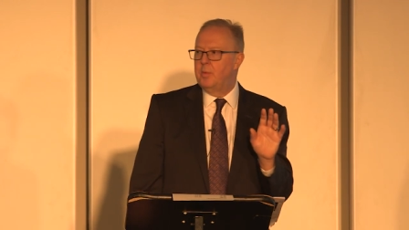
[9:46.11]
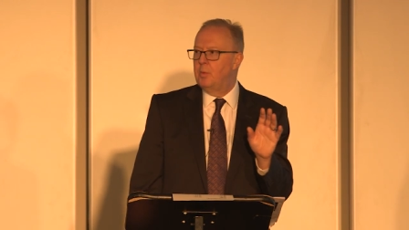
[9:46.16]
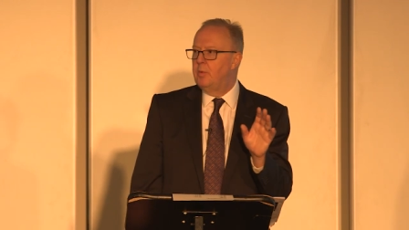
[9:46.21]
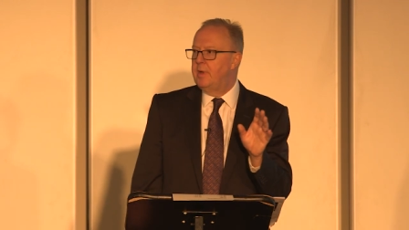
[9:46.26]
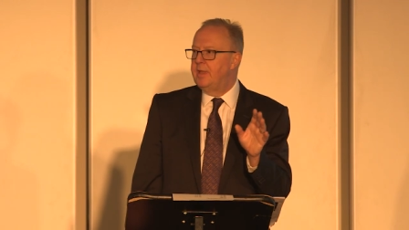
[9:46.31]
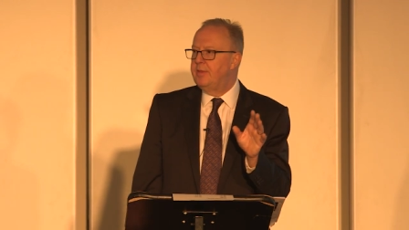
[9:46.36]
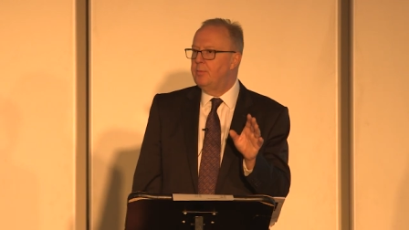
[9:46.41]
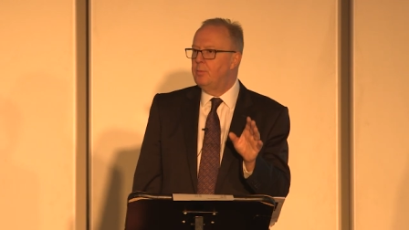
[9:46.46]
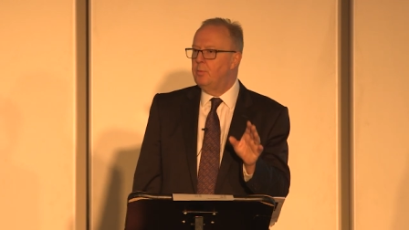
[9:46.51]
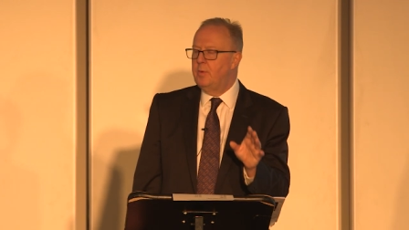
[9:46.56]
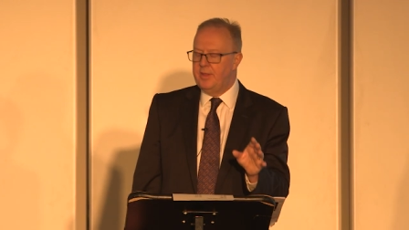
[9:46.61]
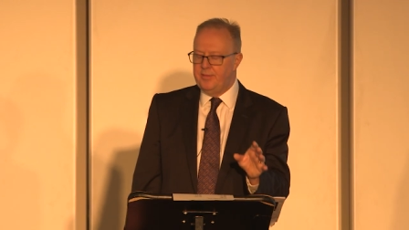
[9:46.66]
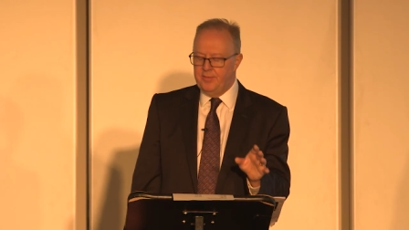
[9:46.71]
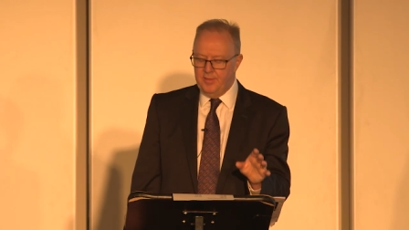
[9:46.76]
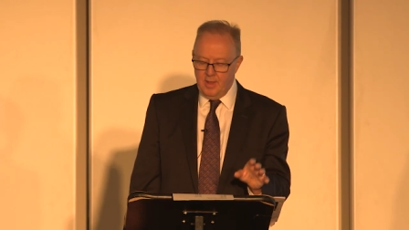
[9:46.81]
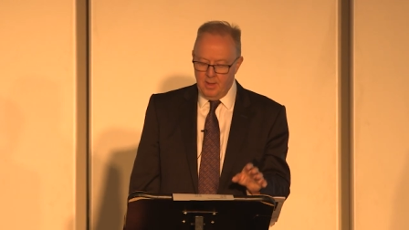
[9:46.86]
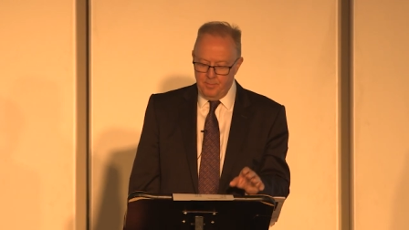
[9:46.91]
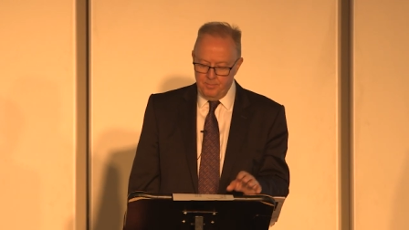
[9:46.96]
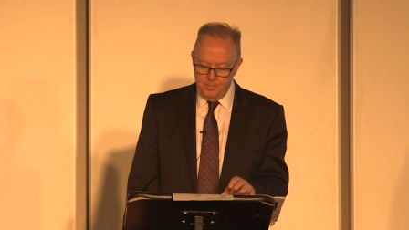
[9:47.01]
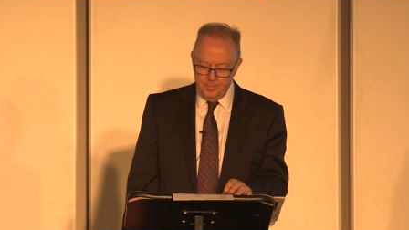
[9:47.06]

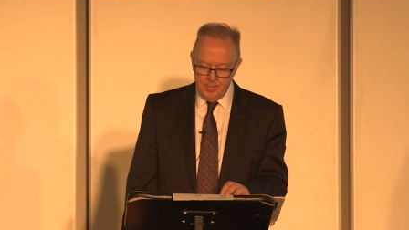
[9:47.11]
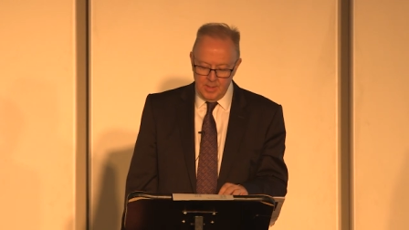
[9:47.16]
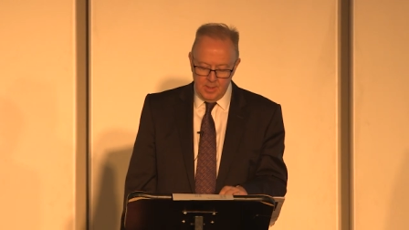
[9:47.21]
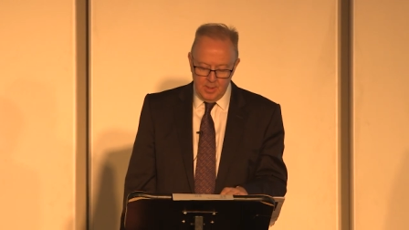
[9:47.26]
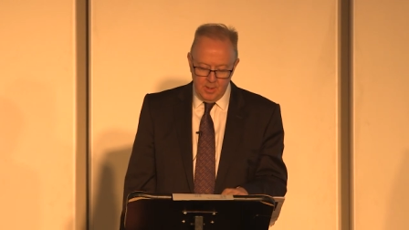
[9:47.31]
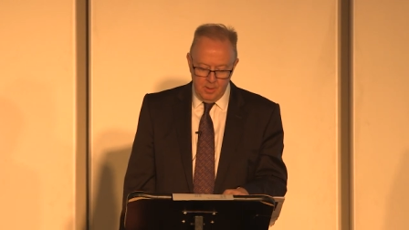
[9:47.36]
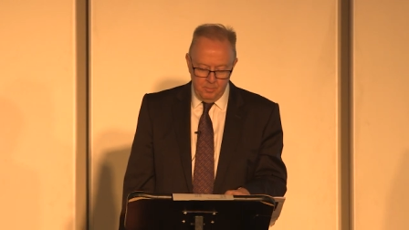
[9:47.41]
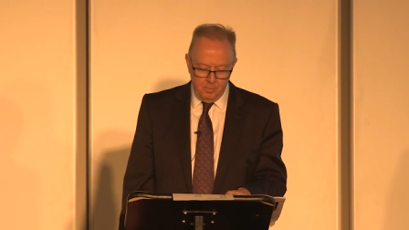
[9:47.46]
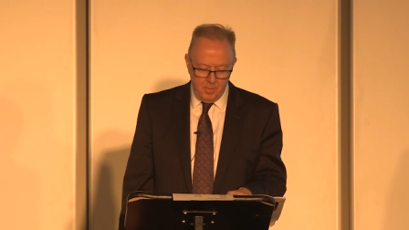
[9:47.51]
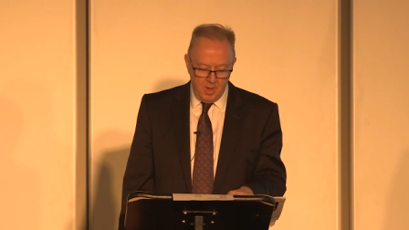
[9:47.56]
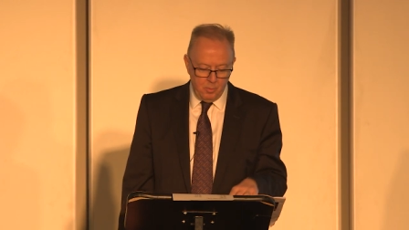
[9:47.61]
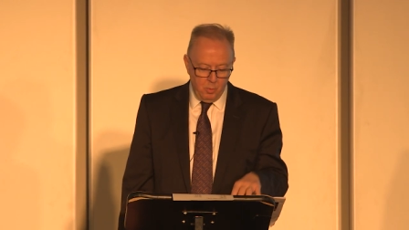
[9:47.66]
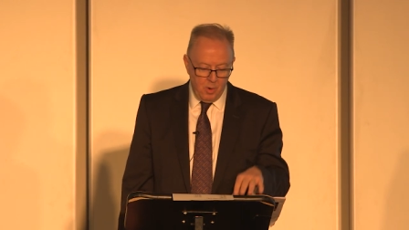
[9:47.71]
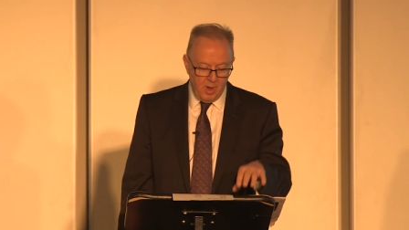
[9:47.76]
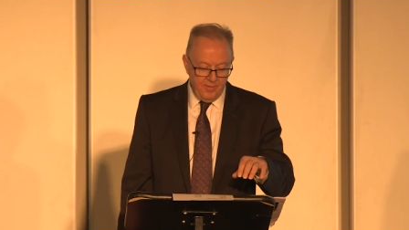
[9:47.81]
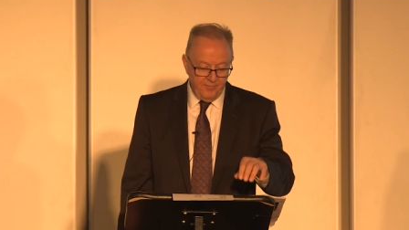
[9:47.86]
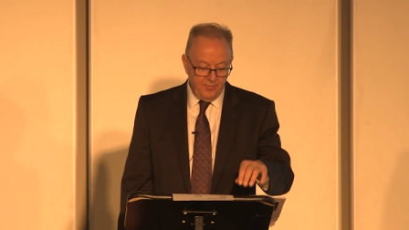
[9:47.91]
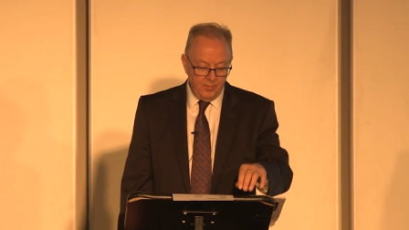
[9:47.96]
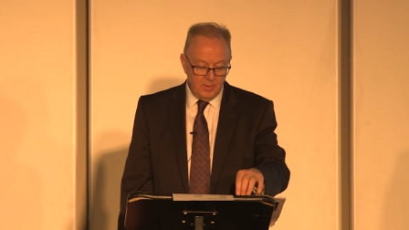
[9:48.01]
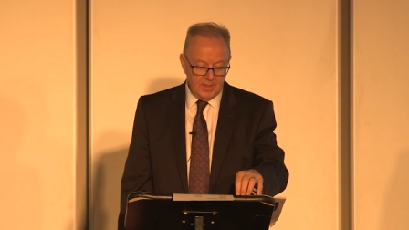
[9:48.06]
with my wife,